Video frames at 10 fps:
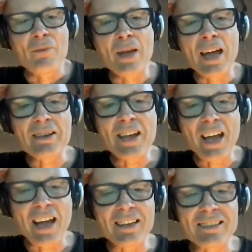
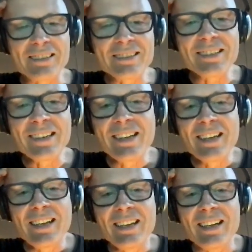Manhattan,
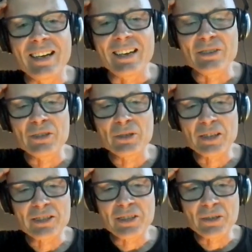New
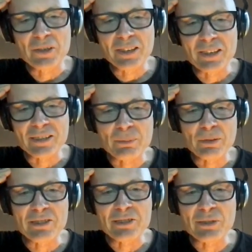York, New York. The
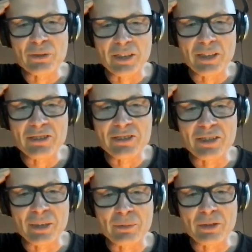place so nice, they
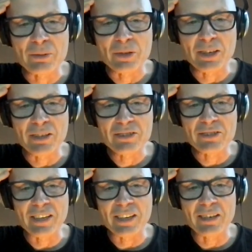named it
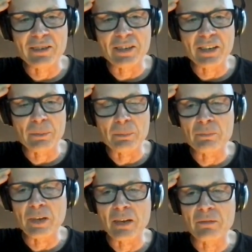twice. And
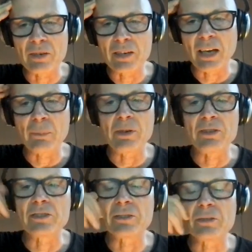I'm very happy
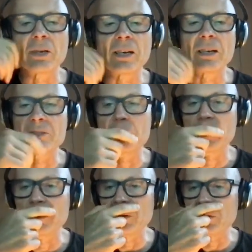to
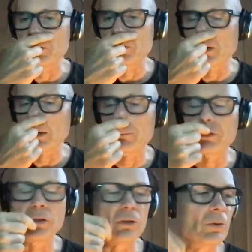be with all of
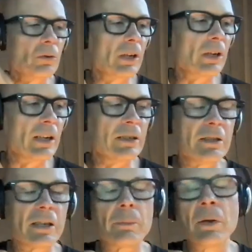you,
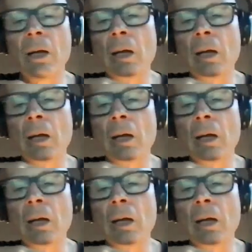and